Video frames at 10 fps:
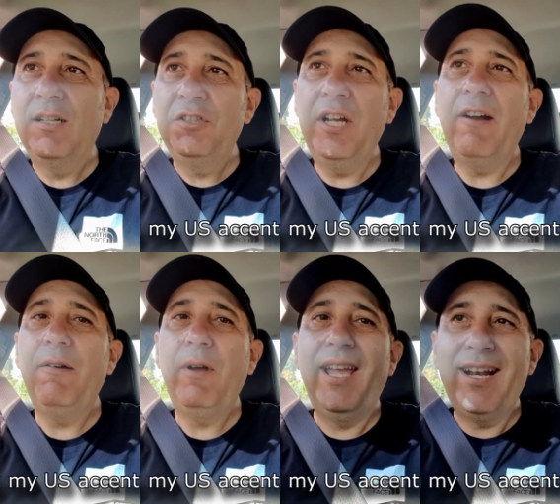Jerry,
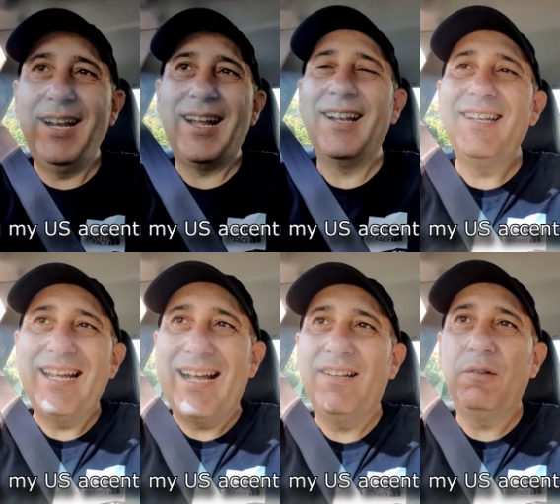we're heading on
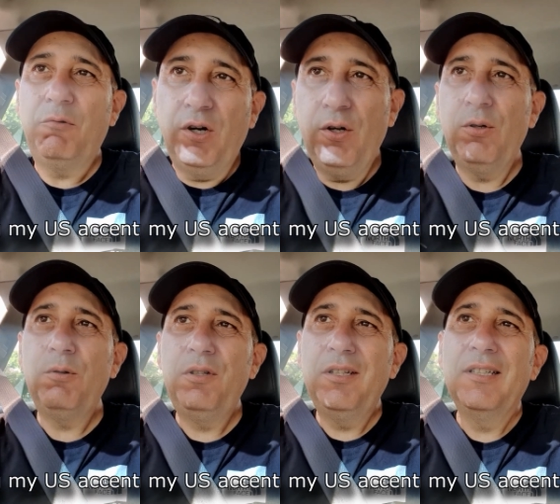down the road
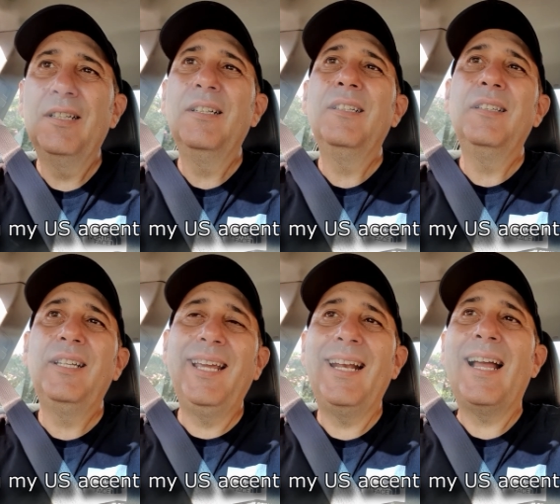to
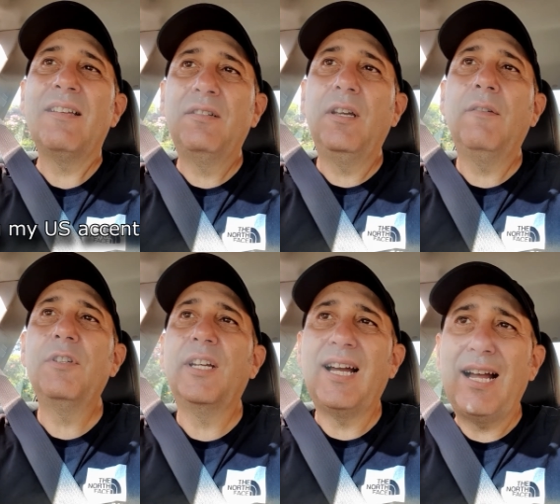get ourselves a
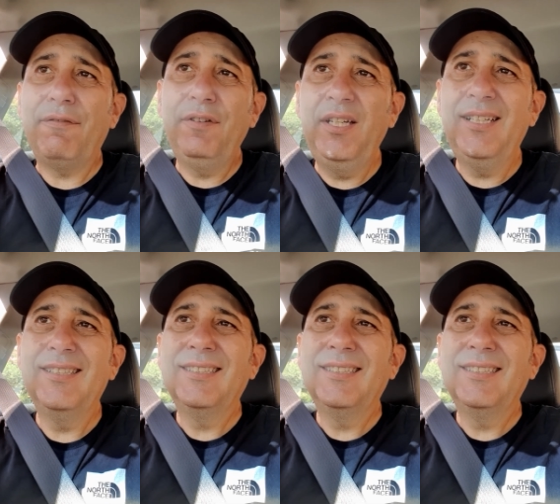coffee